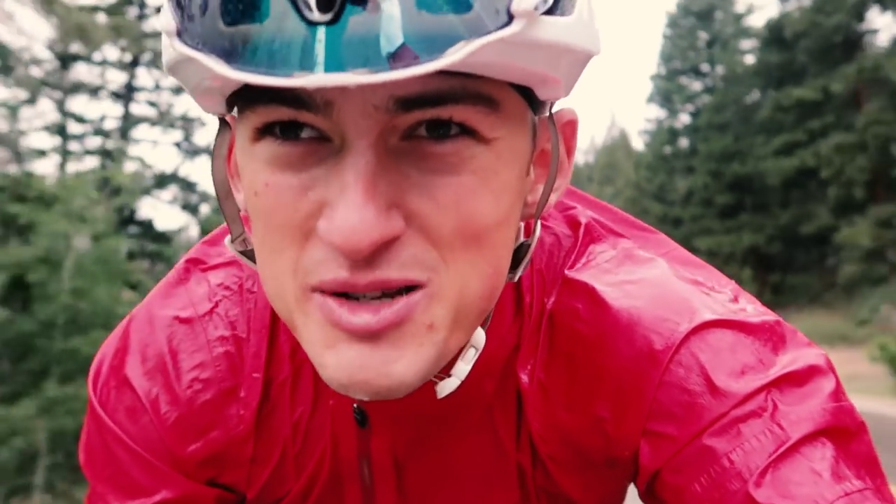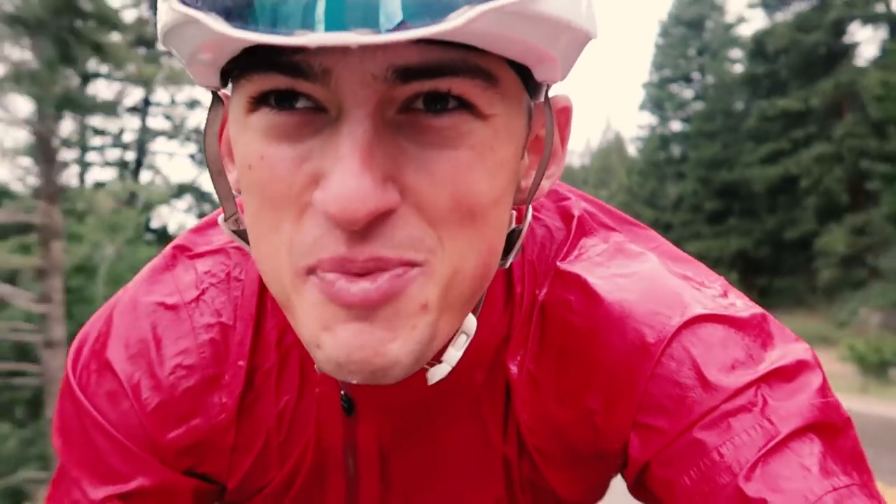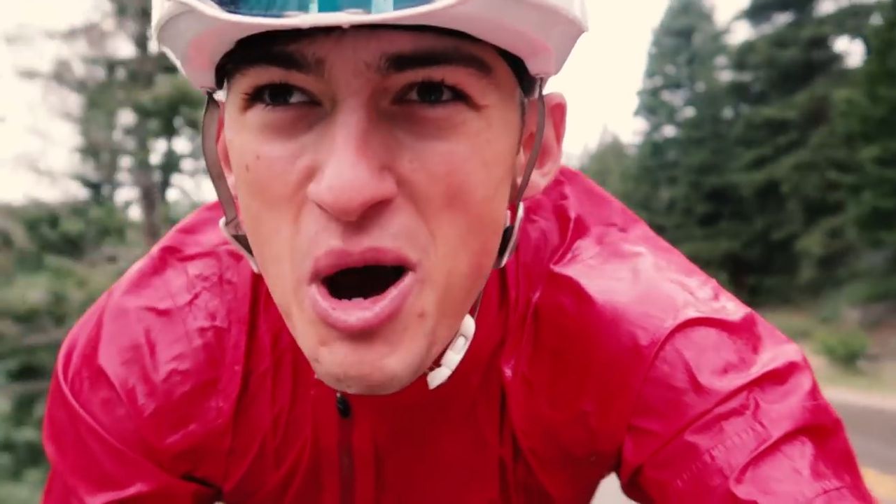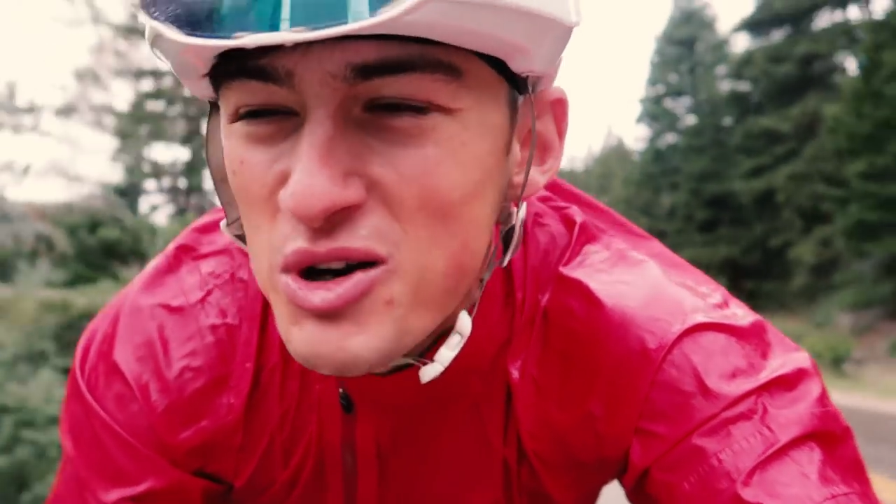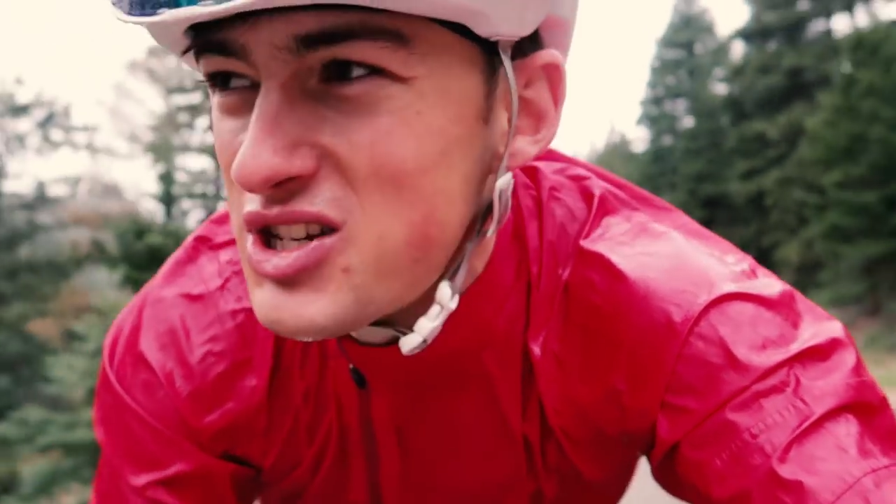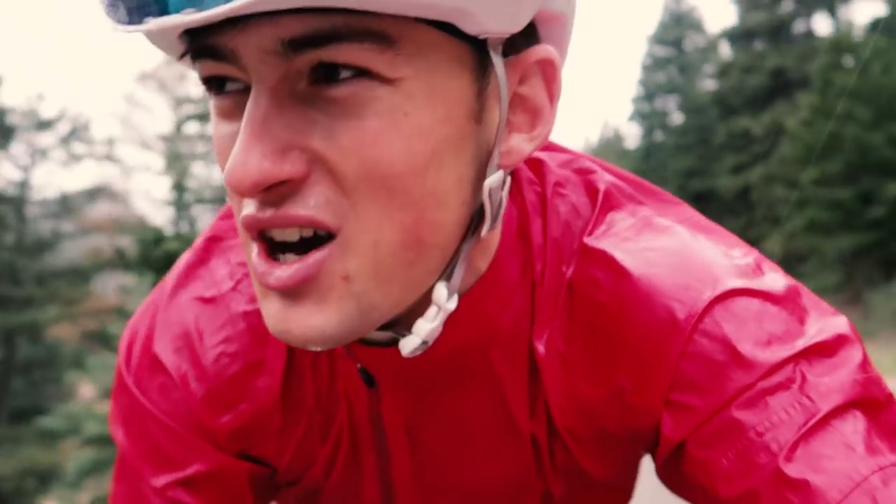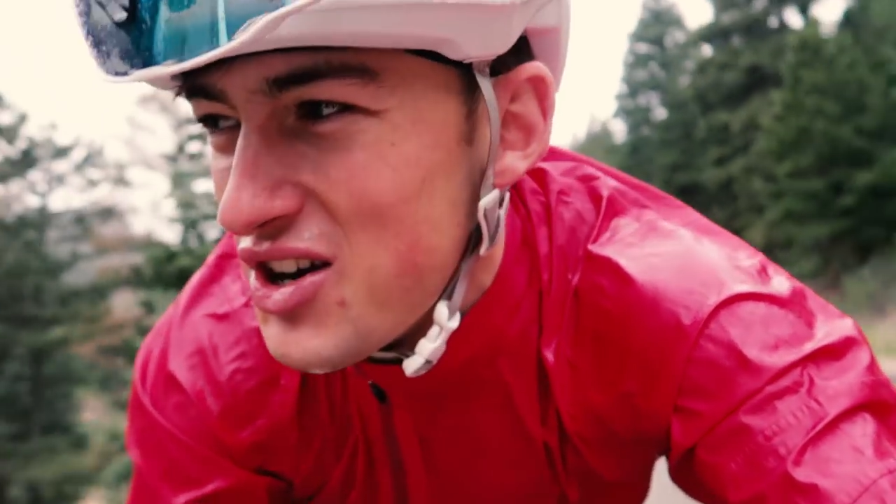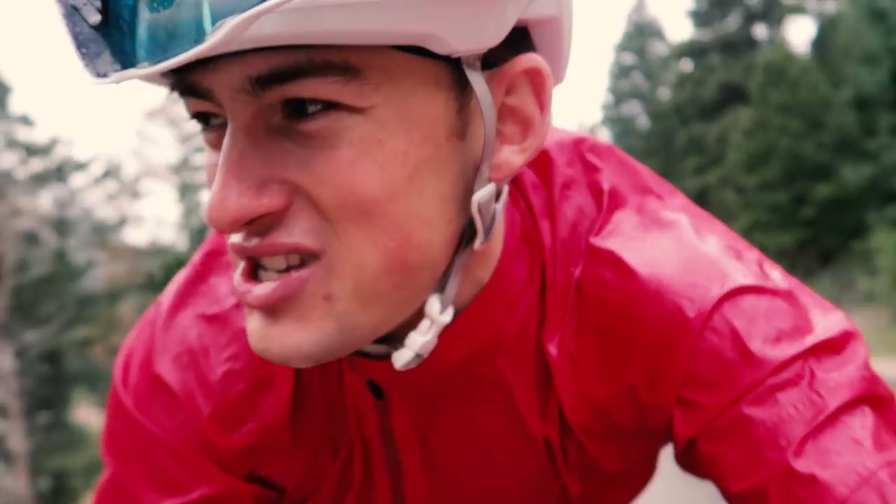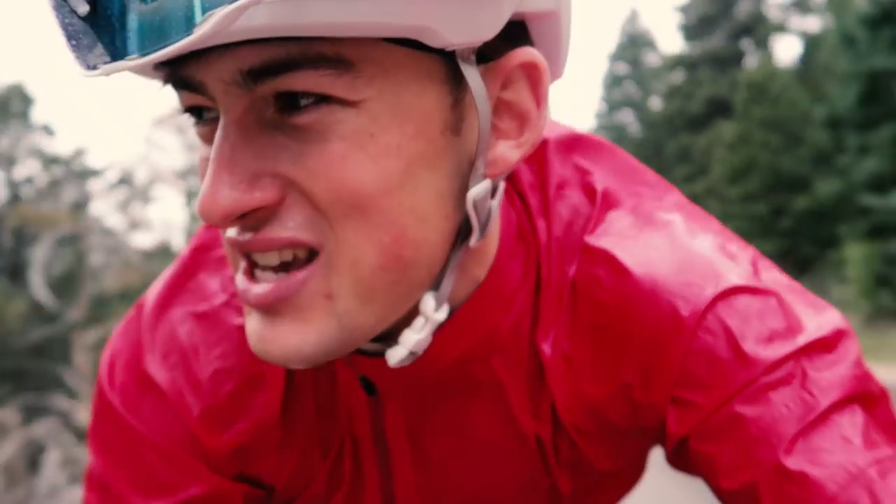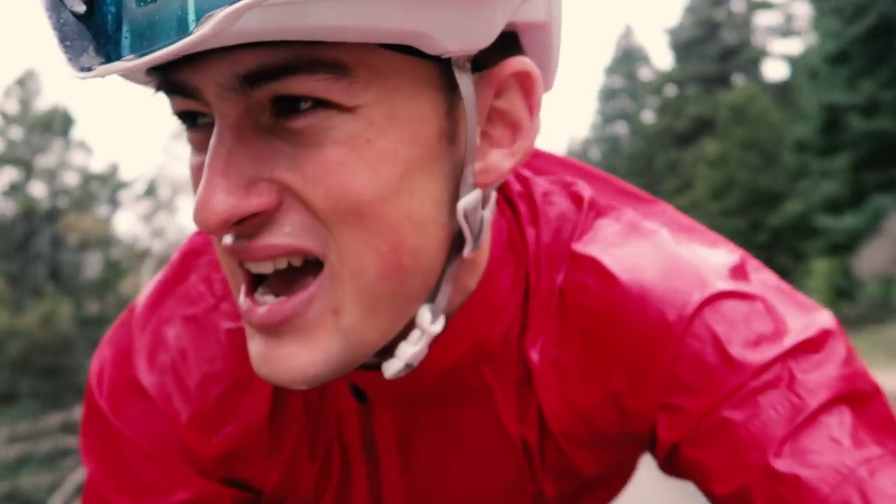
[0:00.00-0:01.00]
spoke, so
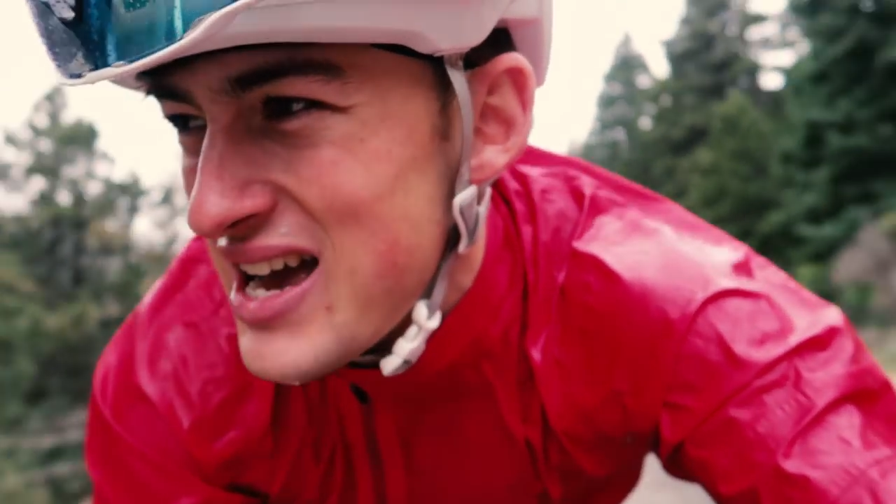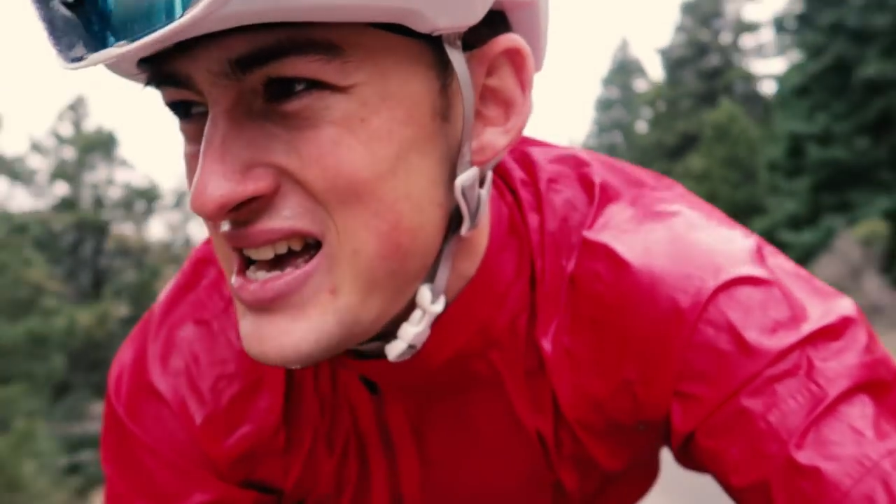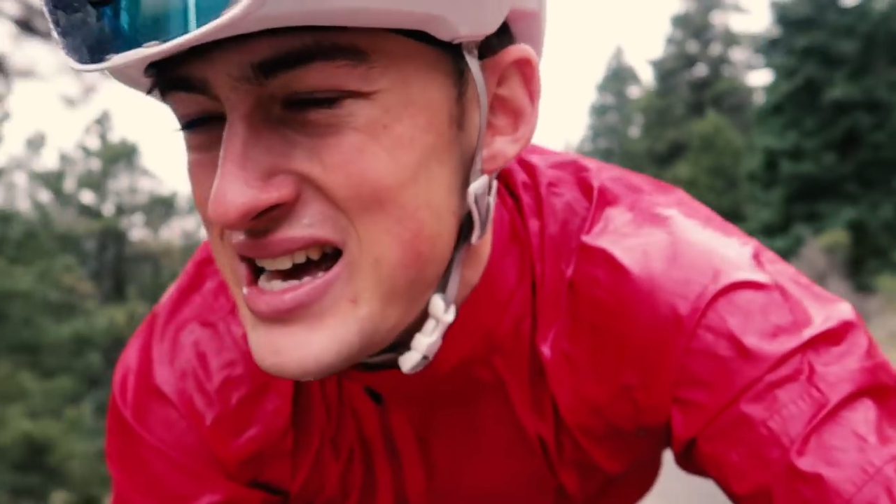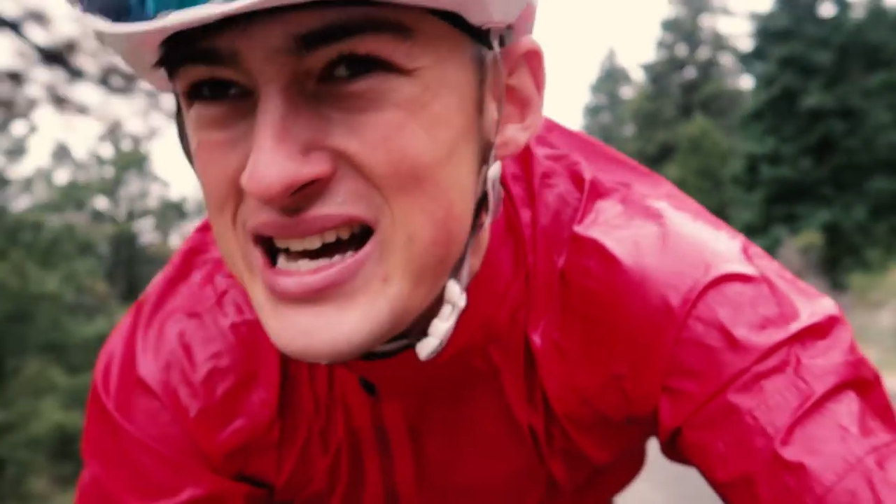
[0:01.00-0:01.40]
to say.